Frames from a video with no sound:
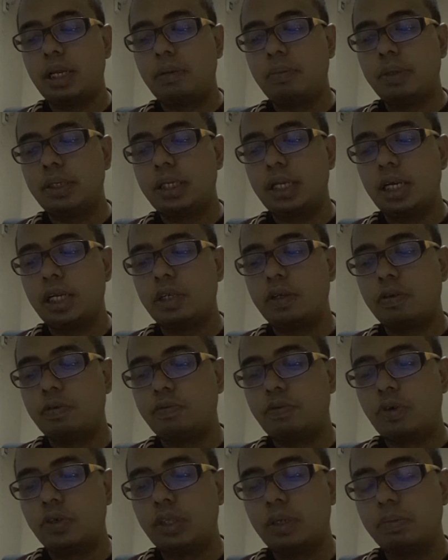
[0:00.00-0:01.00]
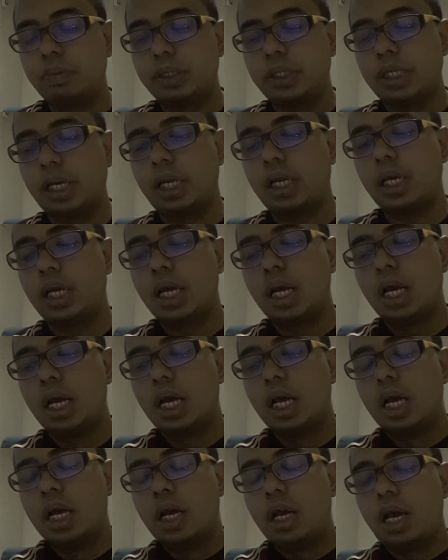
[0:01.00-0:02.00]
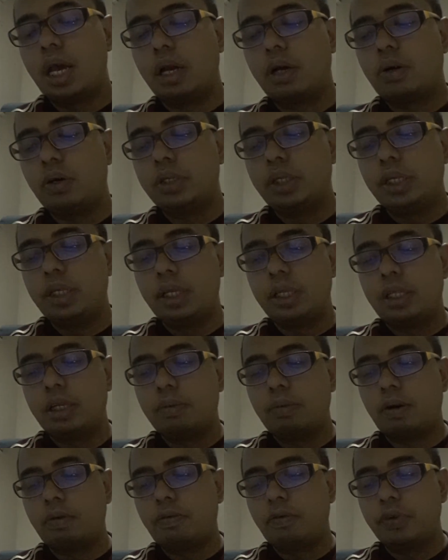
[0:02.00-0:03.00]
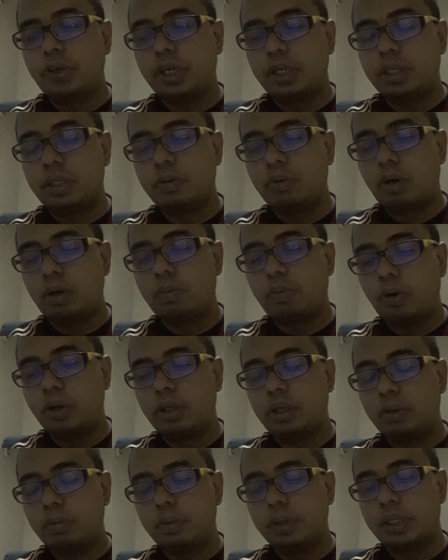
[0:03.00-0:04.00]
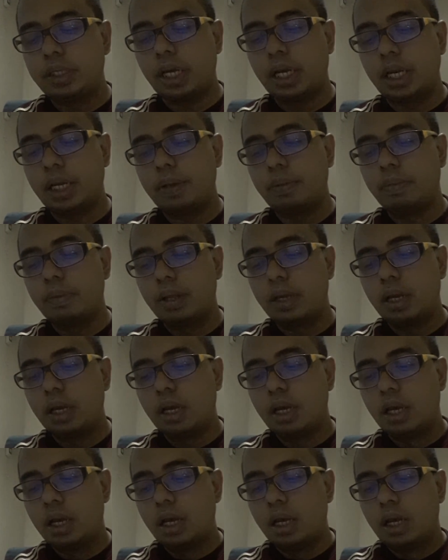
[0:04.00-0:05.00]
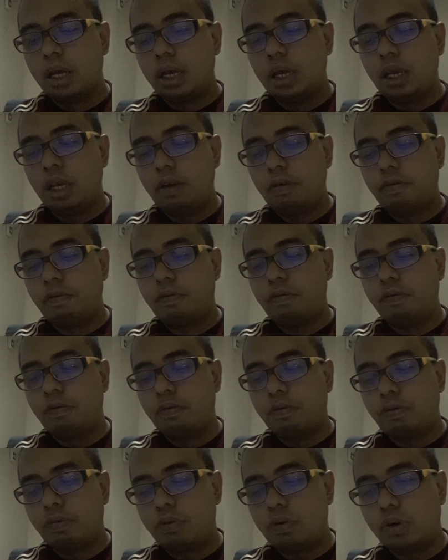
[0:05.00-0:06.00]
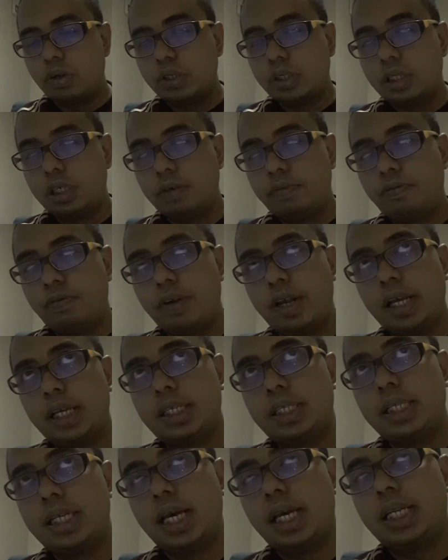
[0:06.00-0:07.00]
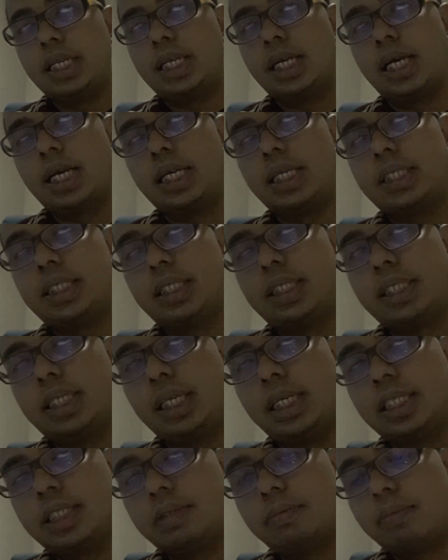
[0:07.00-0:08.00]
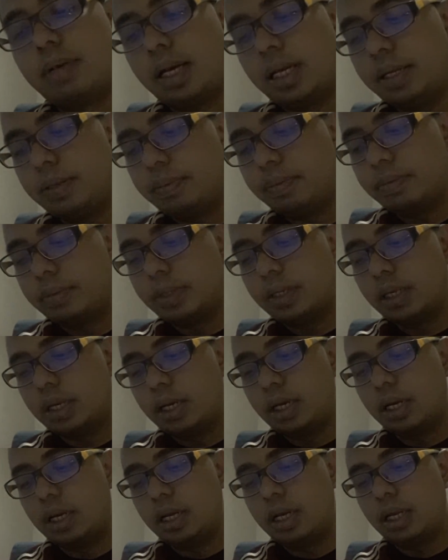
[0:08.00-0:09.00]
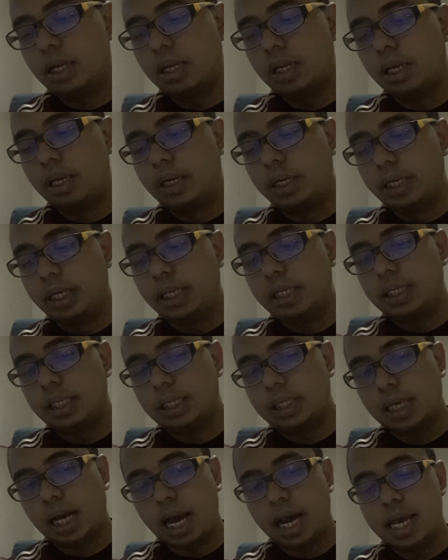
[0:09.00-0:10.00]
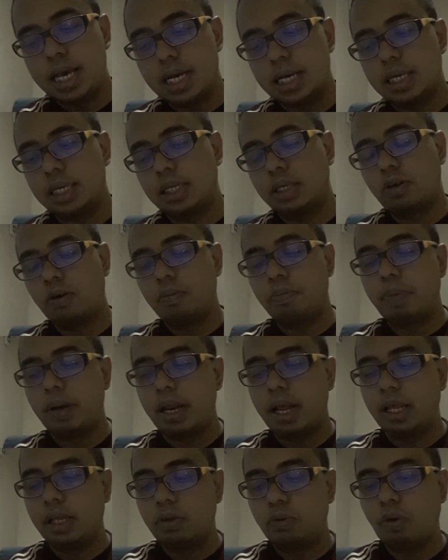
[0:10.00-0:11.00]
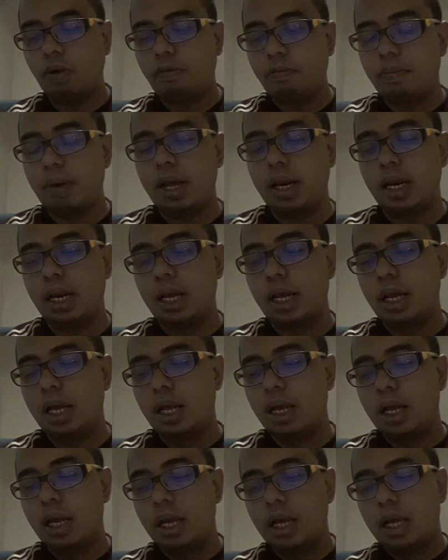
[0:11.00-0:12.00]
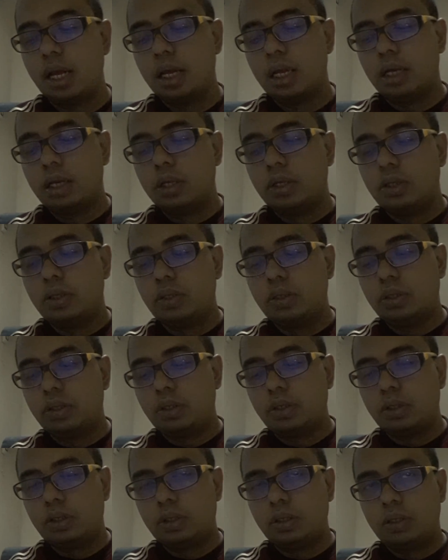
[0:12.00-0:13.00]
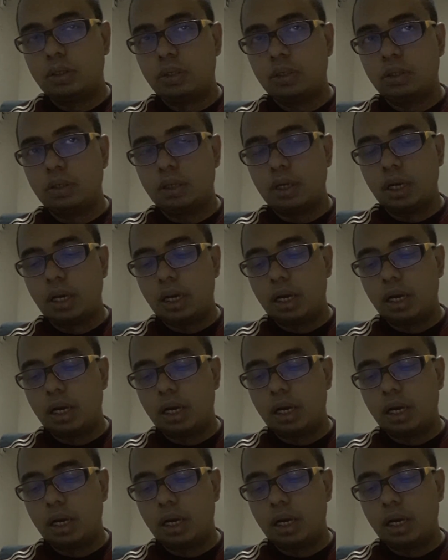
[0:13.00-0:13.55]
and miscarriage 14%, and congenital malformation is 1.3%. If conceived less than 6 months, the risk is higher compared than 12 months. So